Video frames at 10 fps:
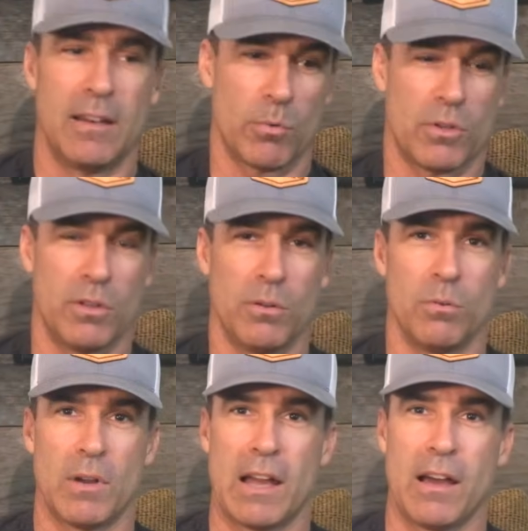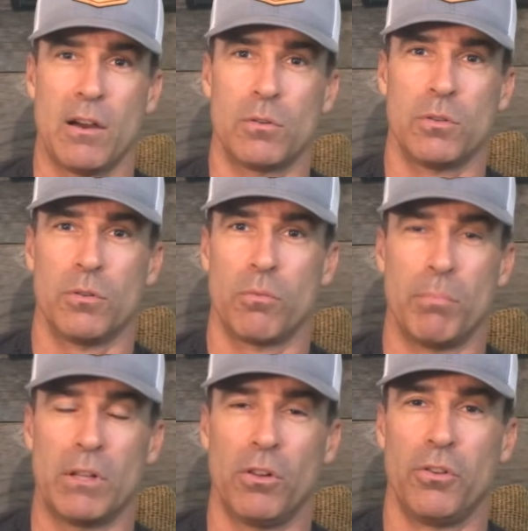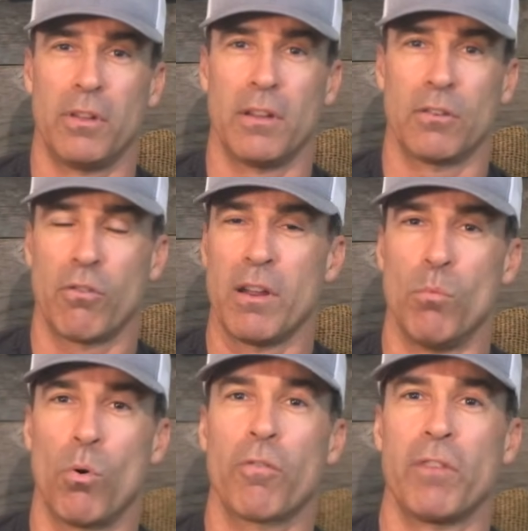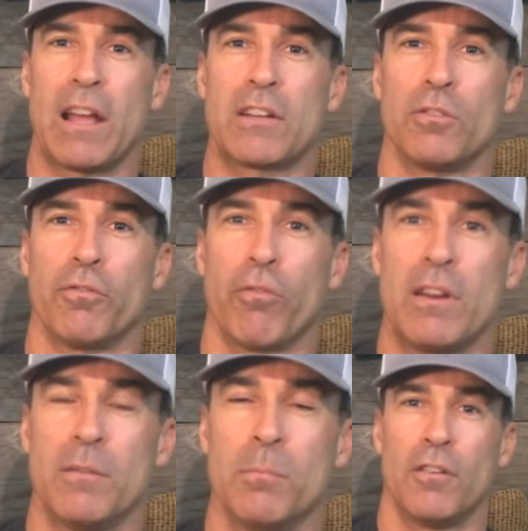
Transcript: Number two, how to build and create more financial freedom